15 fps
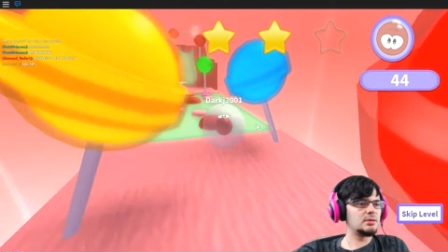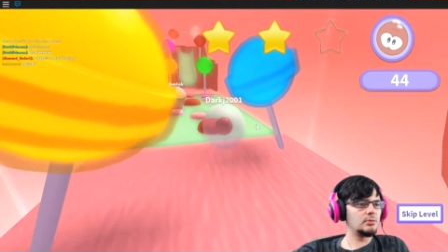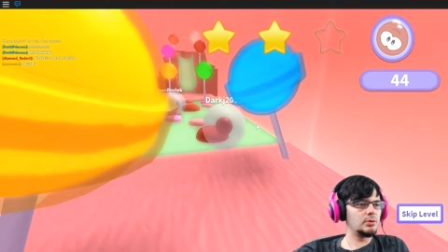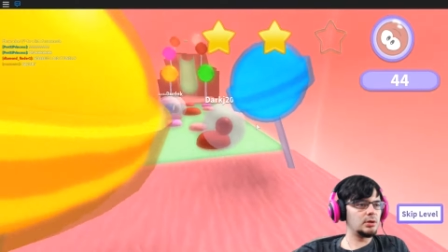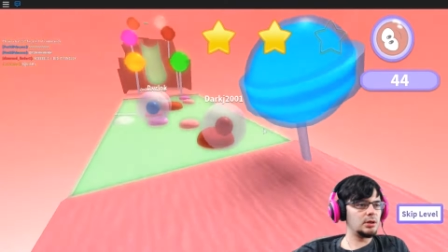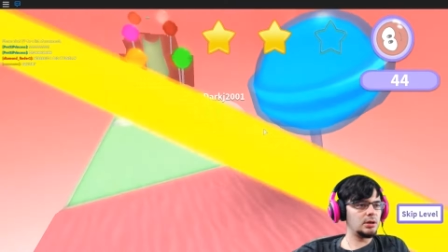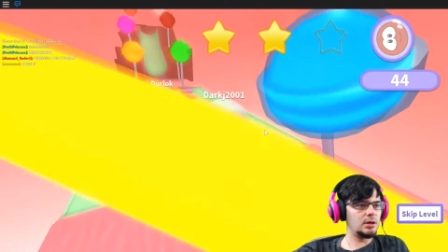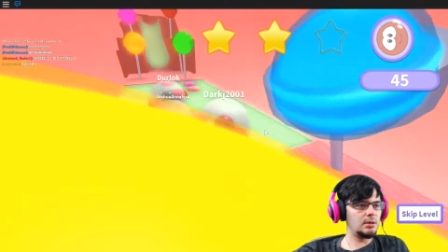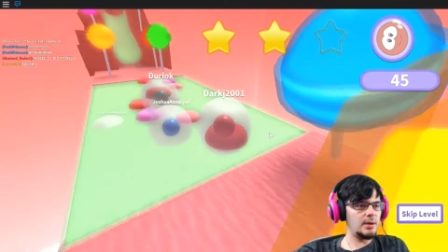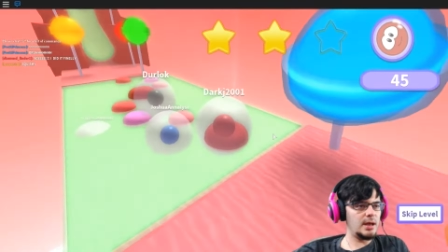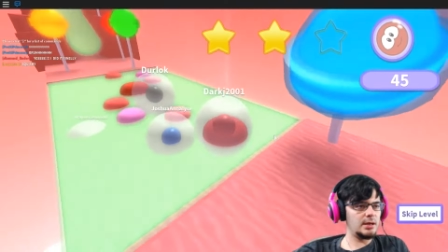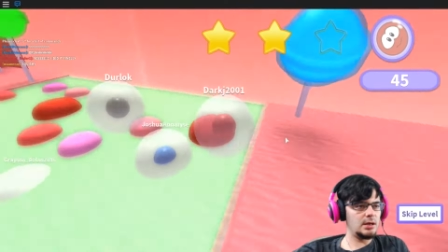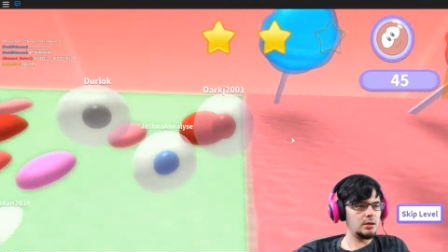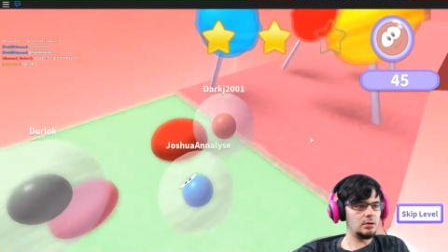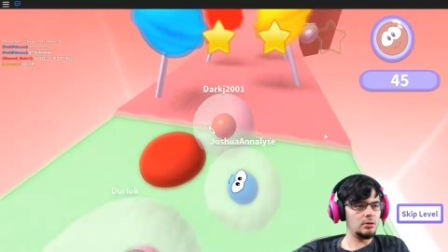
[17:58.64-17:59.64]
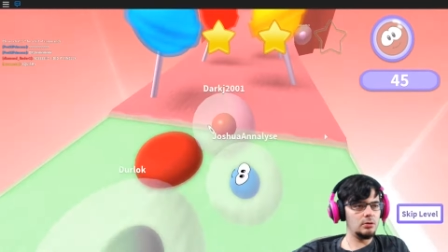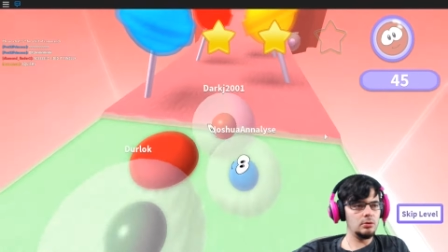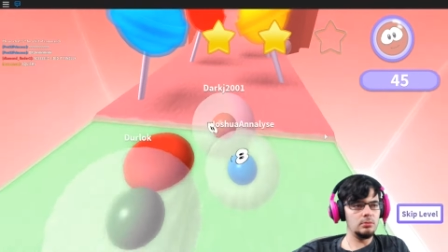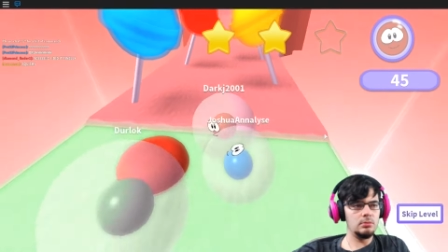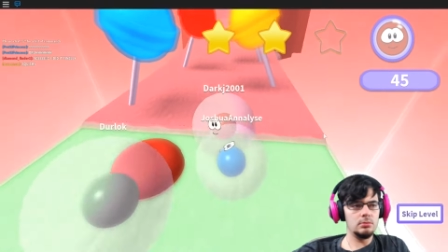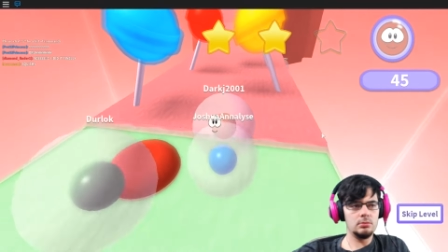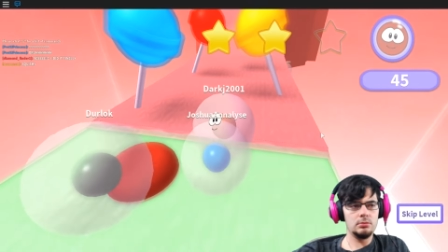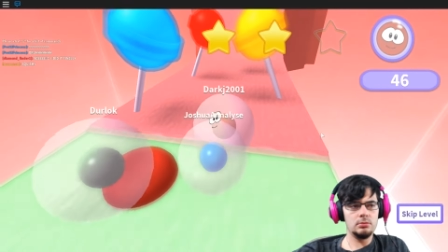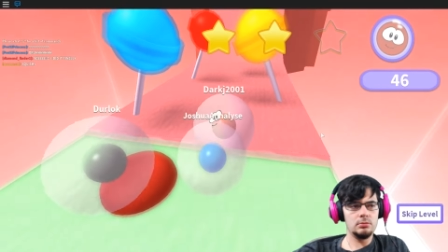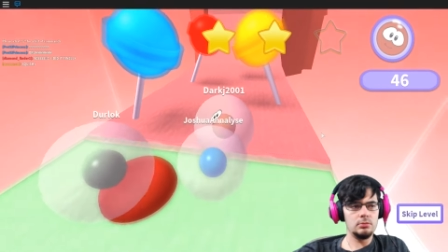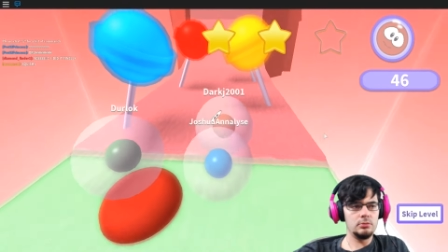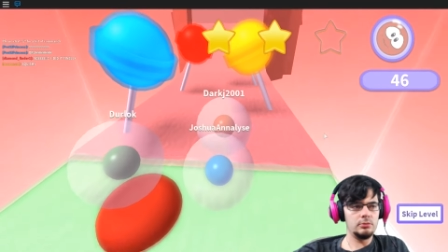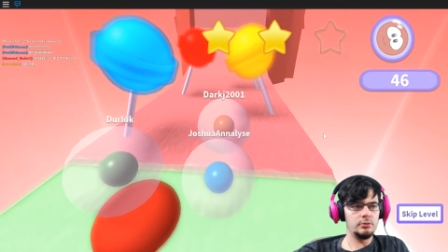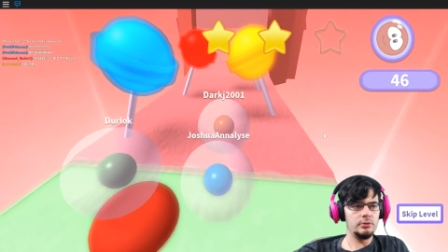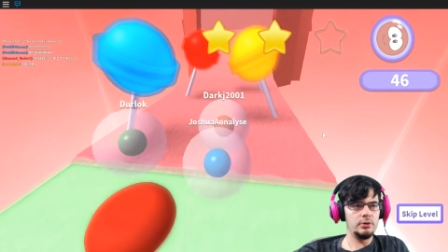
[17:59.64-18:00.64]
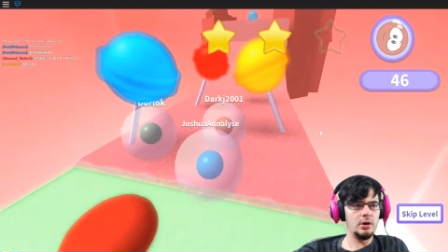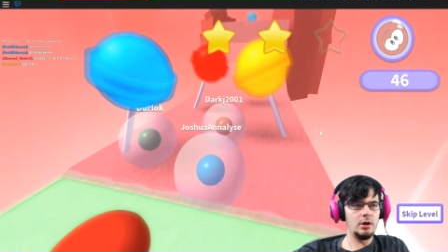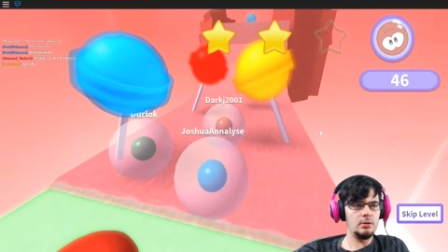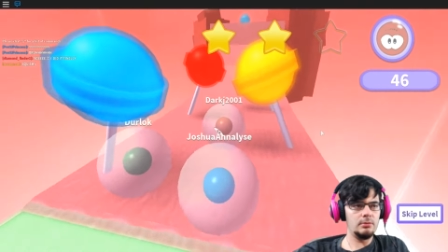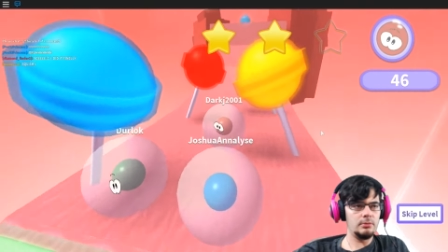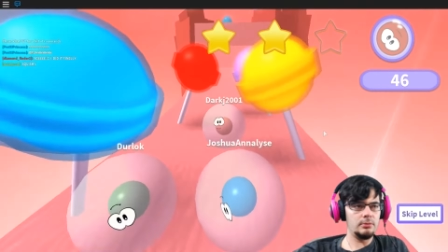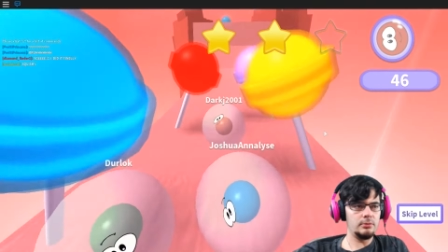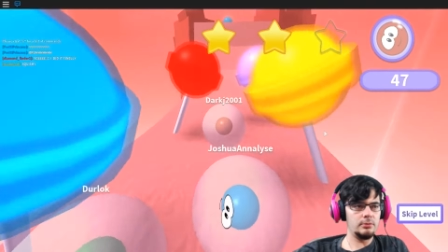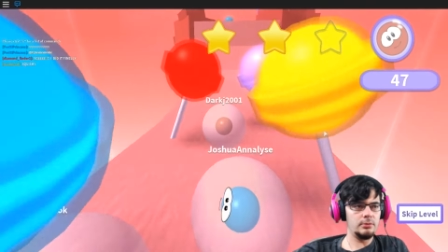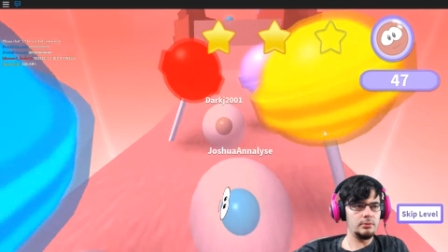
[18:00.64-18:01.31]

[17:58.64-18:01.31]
so we're gonna come back here. Oop. Nope.